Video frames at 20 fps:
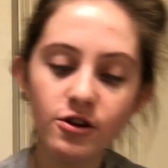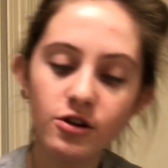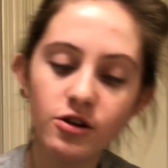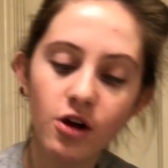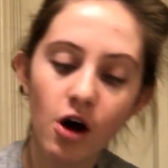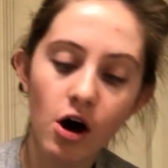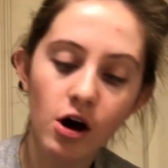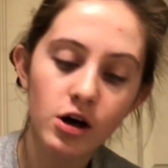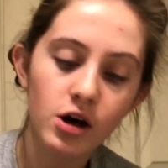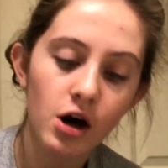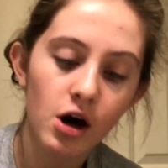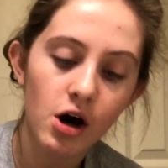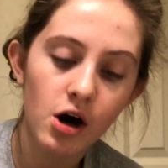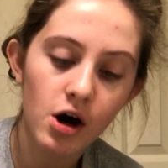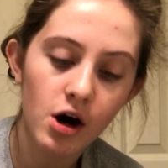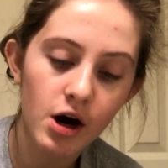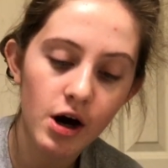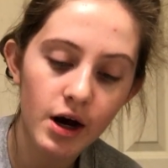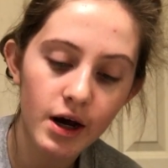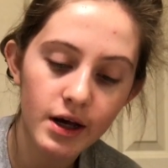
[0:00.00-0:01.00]
Lock
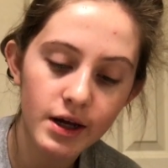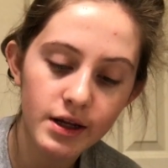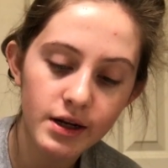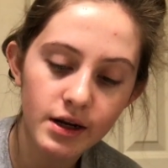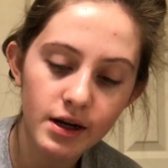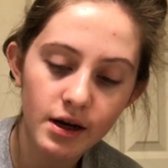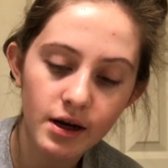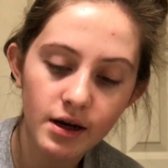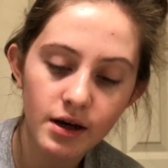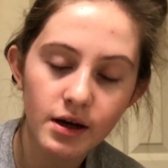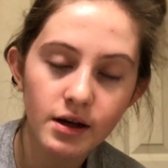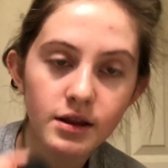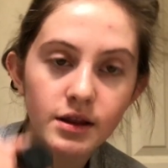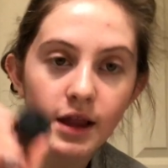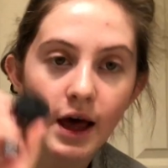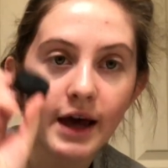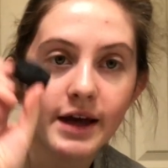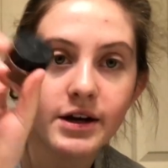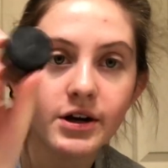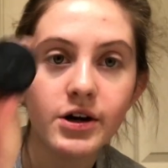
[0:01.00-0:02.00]
On
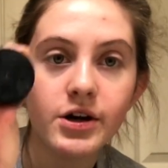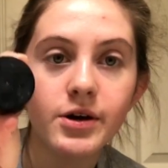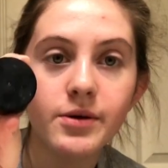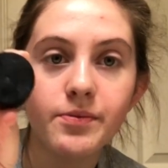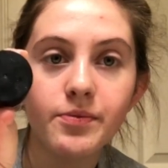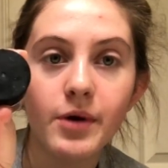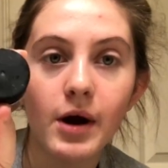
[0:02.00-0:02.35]
Liner